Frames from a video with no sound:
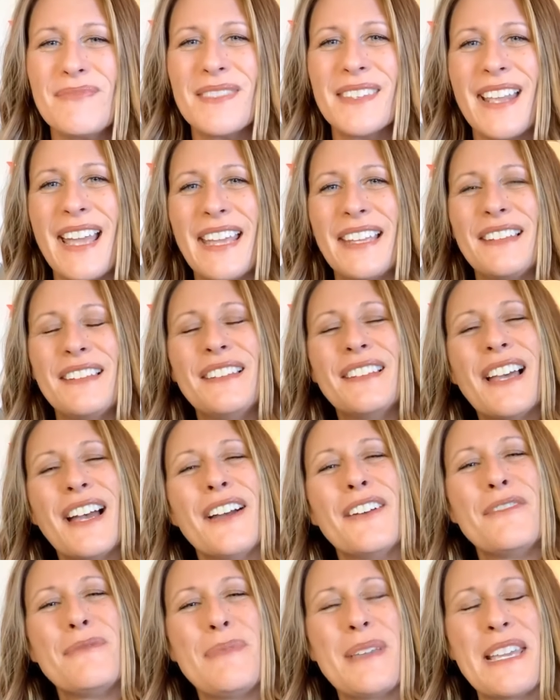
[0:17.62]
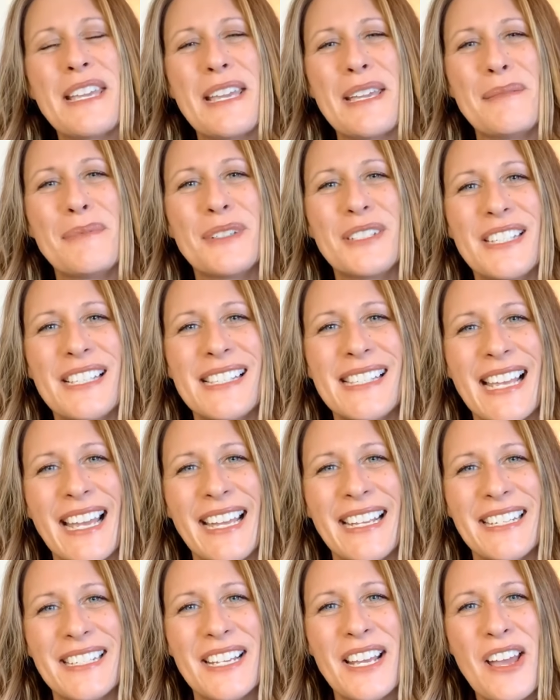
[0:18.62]
I love being able to
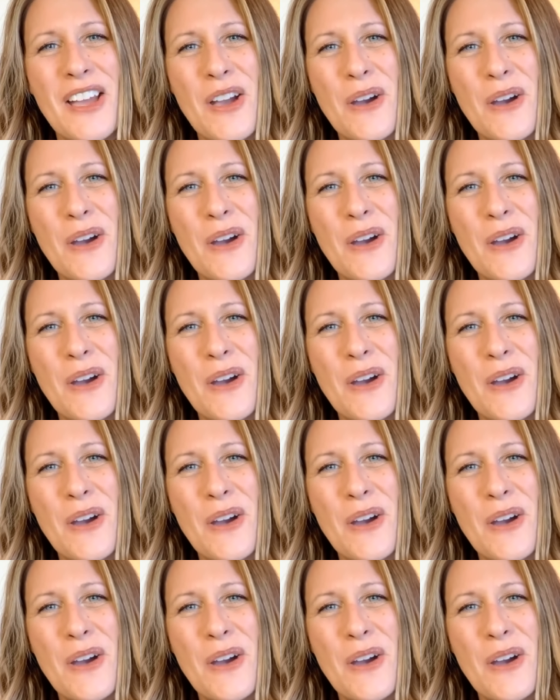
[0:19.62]
send